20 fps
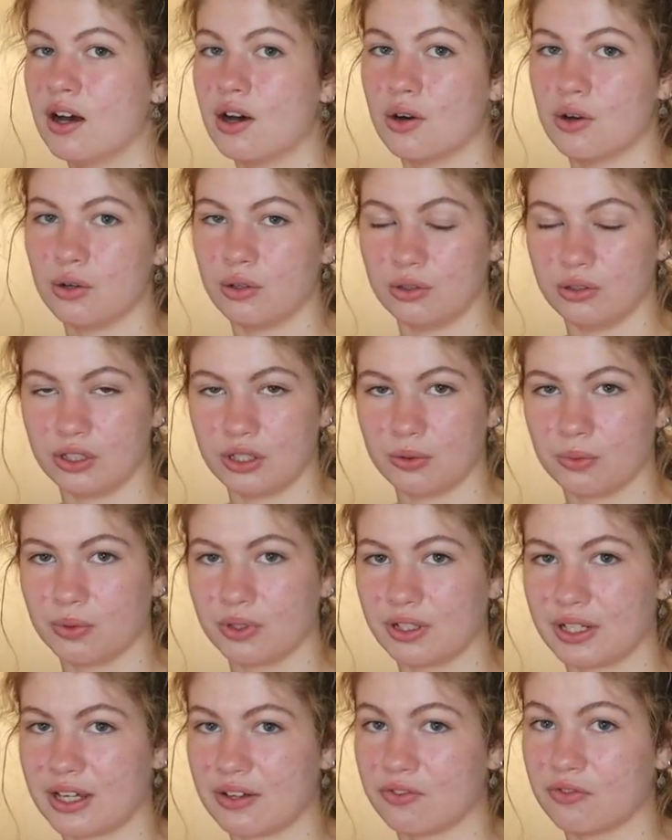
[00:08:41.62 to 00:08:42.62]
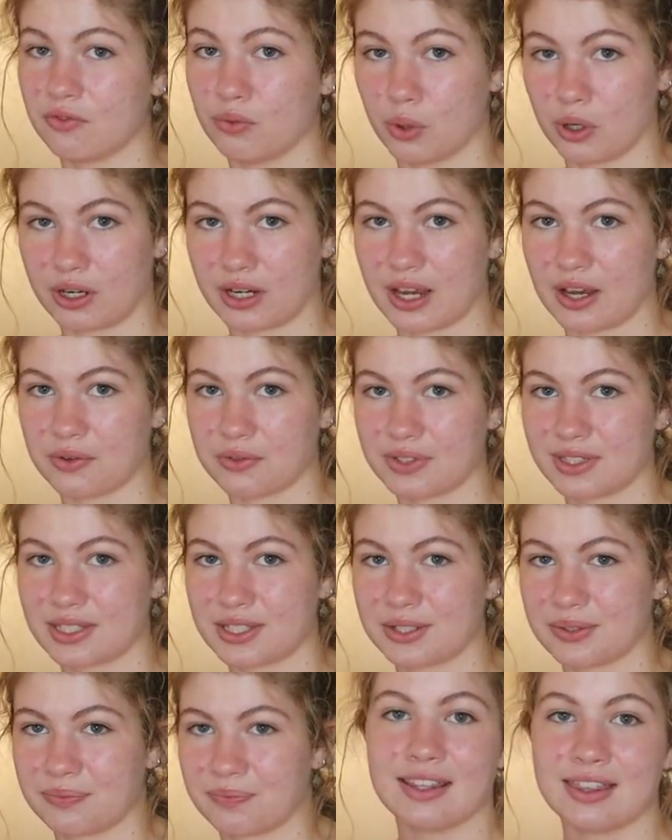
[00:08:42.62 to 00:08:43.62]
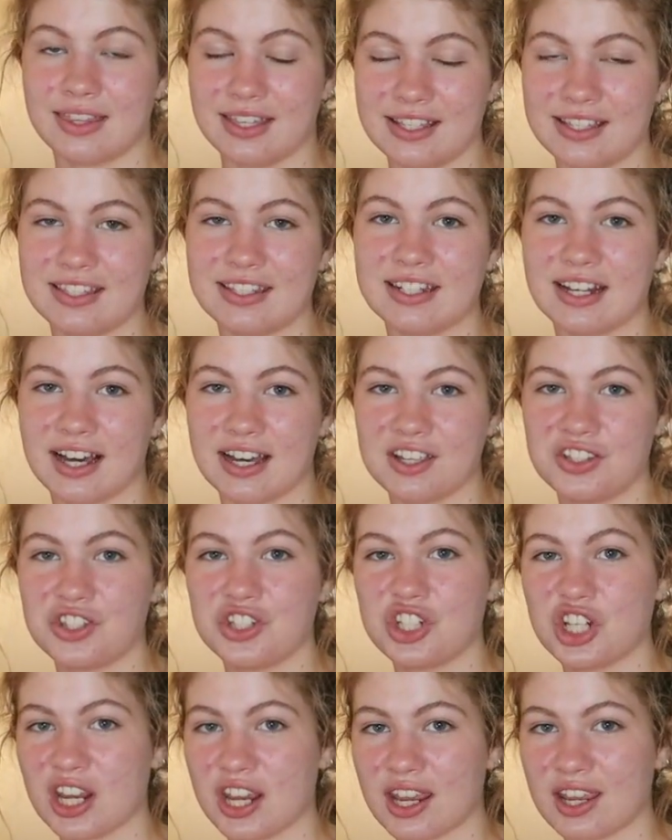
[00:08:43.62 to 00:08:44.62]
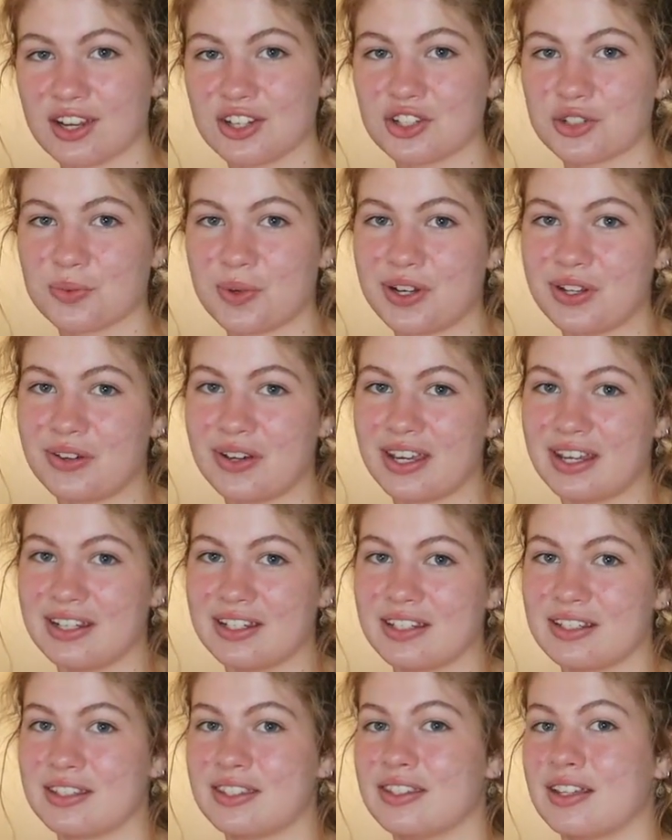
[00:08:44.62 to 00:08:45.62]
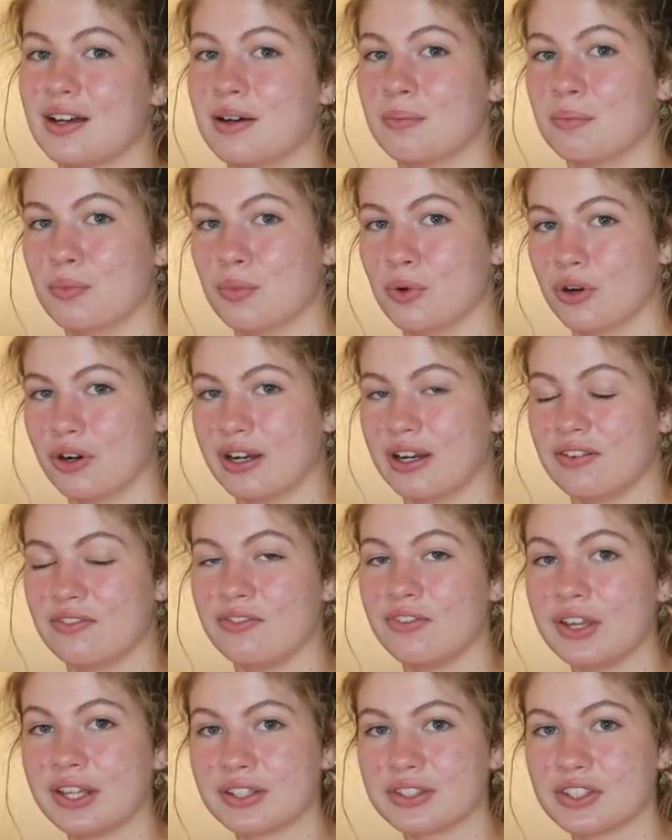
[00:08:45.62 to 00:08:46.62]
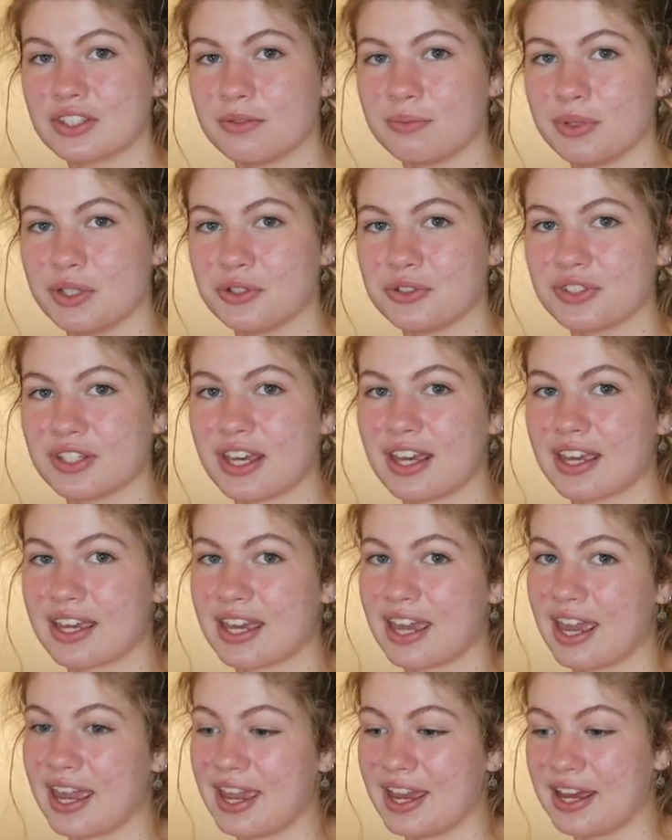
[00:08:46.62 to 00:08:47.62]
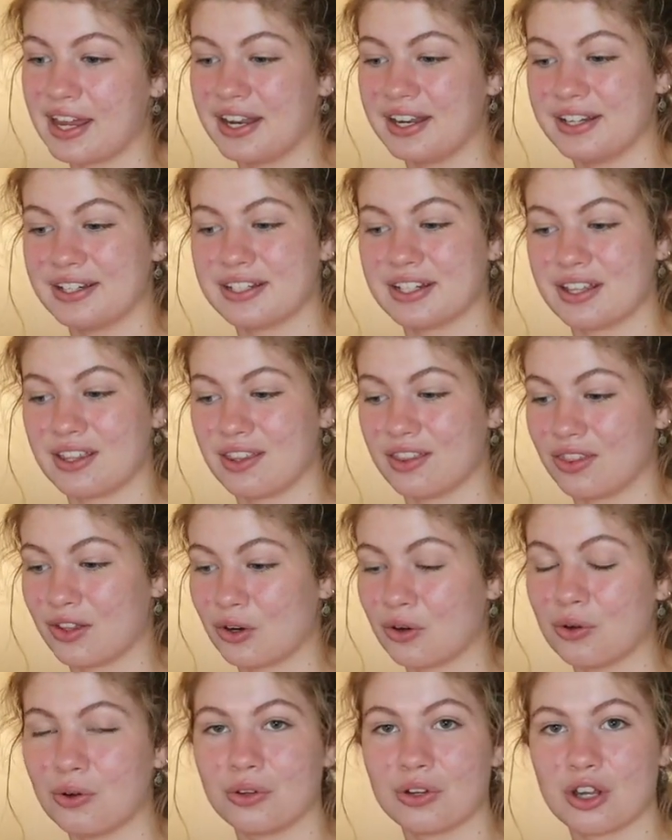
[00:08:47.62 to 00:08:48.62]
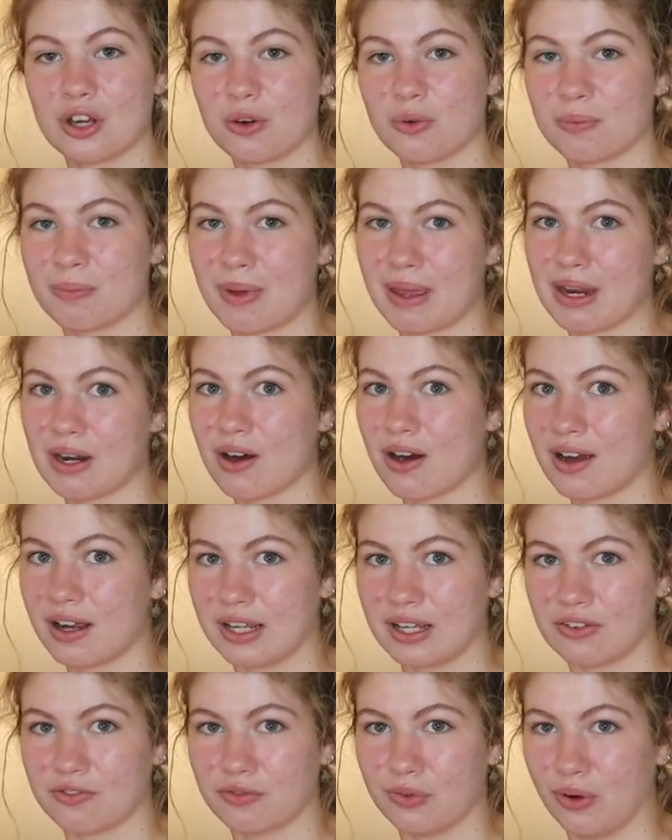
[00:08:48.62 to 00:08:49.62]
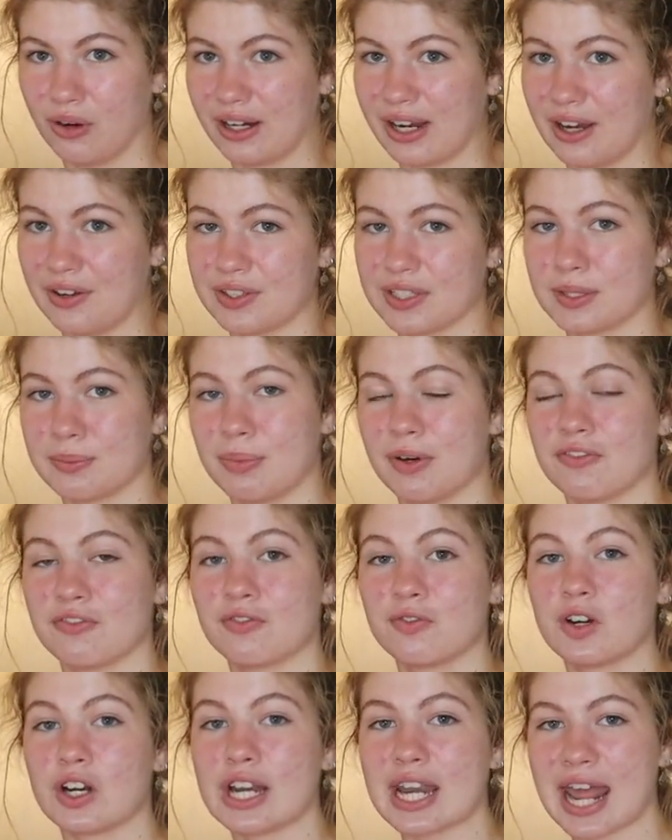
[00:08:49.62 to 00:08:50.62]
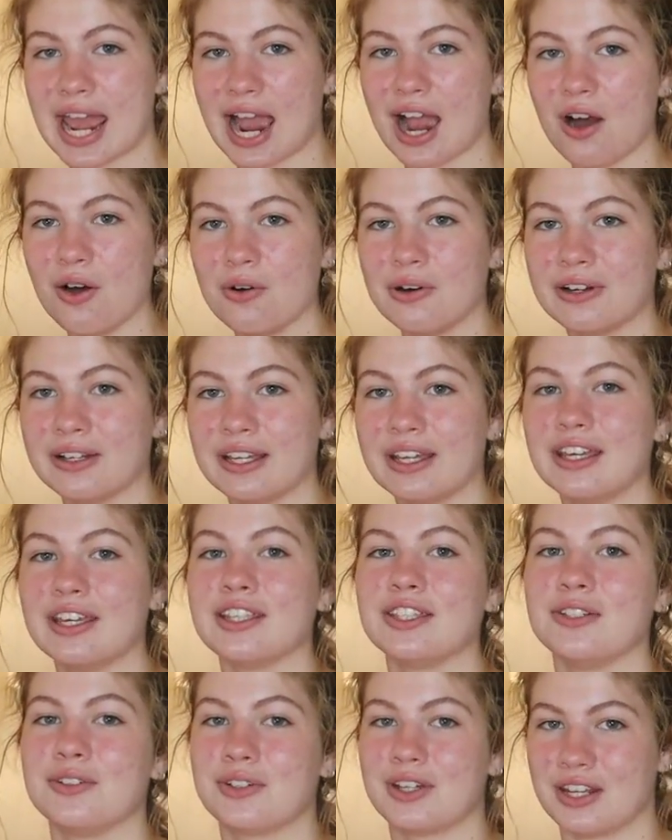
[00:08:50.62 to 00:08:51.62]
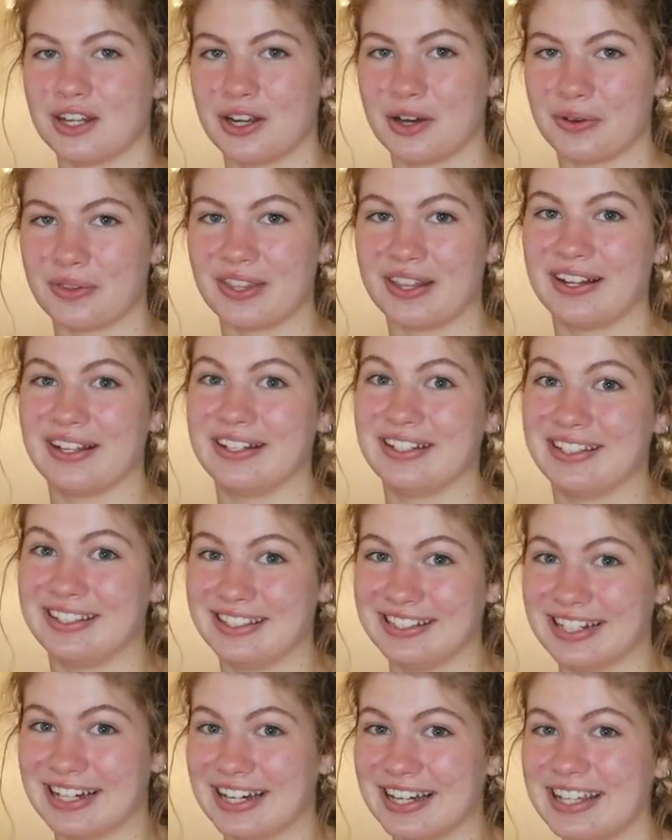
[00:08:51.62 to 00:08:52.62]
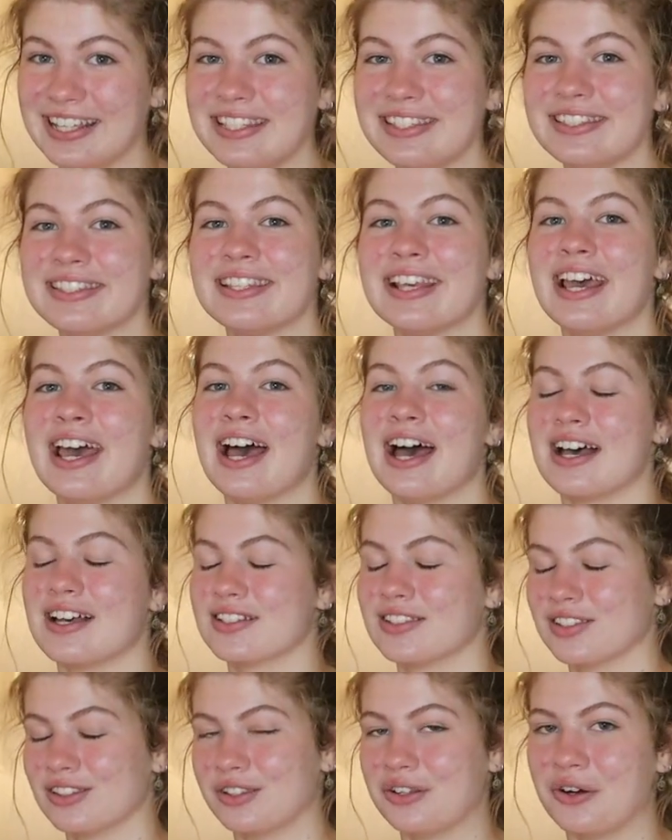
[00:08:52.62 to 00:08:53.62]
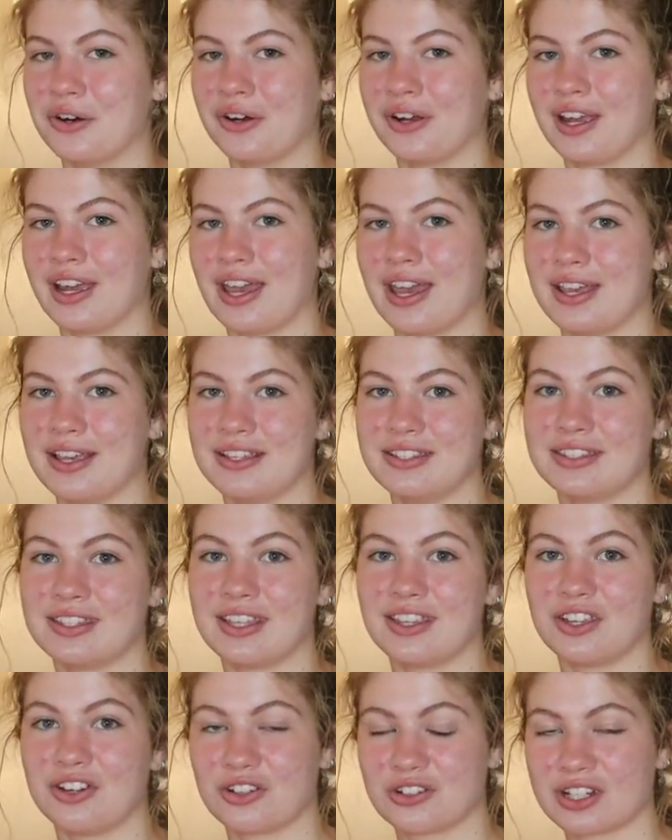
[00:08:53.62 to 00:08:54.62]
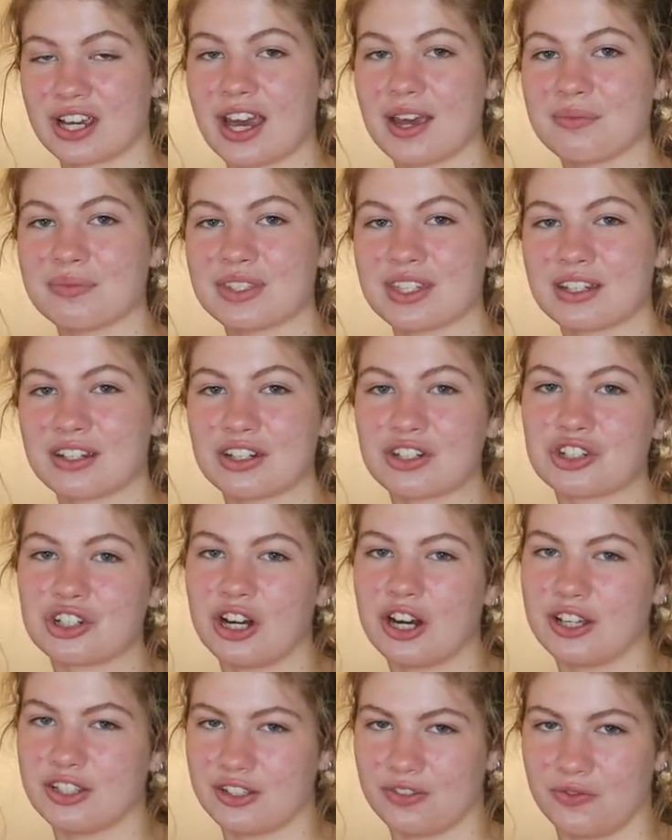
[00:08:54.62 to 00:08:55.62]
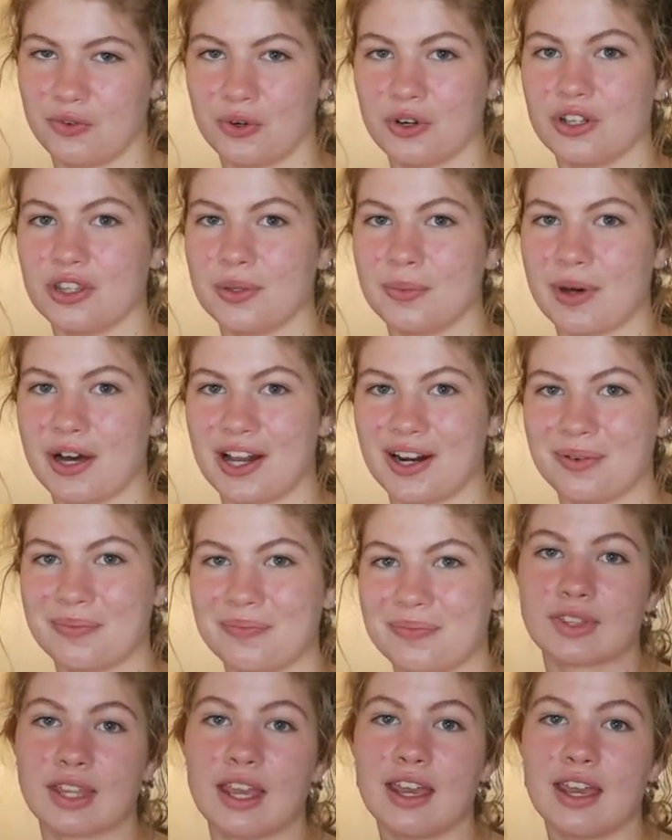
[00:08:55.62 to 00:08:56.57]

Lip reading: a whole note will get 4 counts. This does change when you get into some more advanced music, and the whole note may not get 4 counts, but for now, you can know that it does as long as your time signature has a 4 on the bottom.